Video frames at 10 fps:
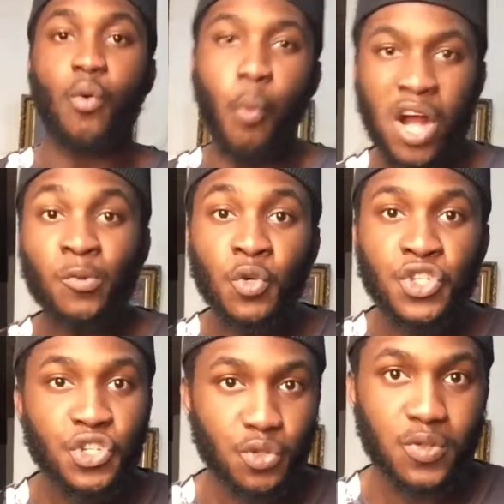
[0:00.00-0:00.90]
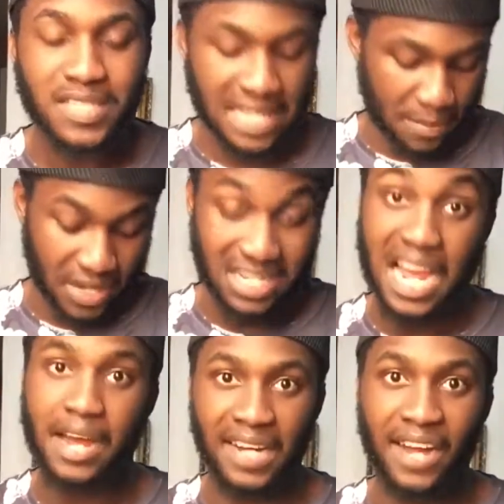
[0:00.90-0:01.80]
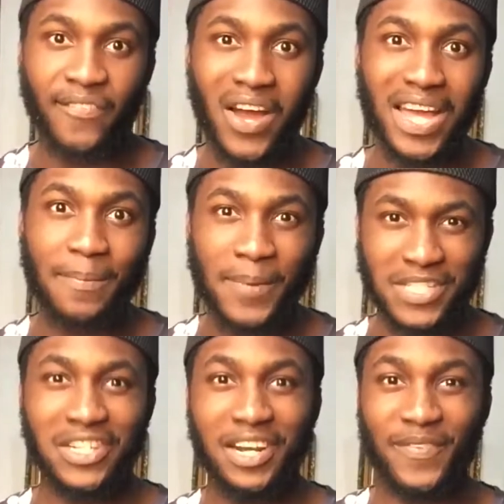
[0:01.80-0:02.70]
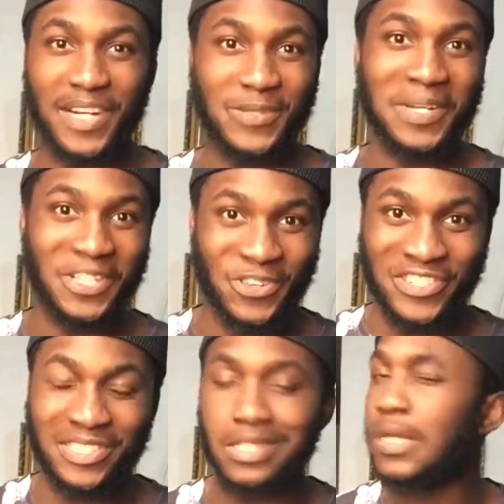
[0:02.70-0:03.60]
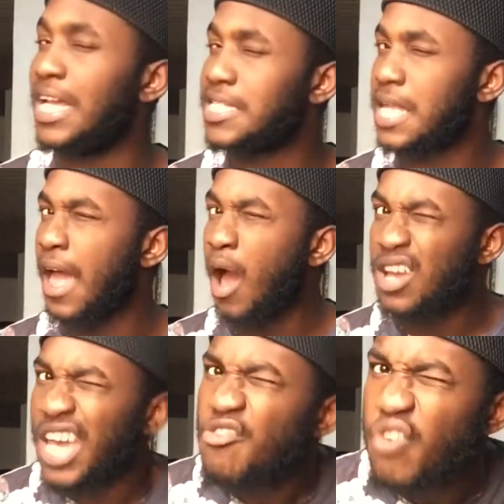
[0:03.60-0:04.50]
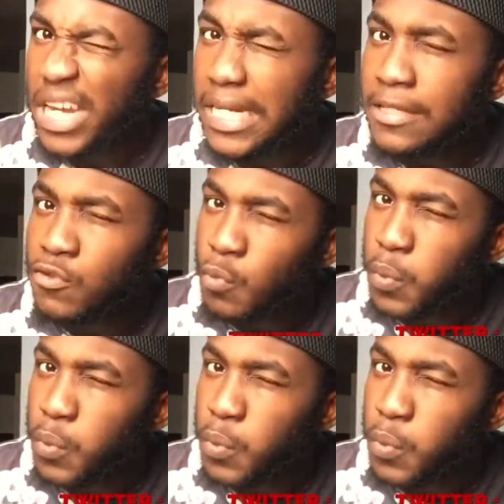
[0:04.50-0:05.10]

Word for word: What would you do segment? I, I, I particularly find this one interesting, so let's get right into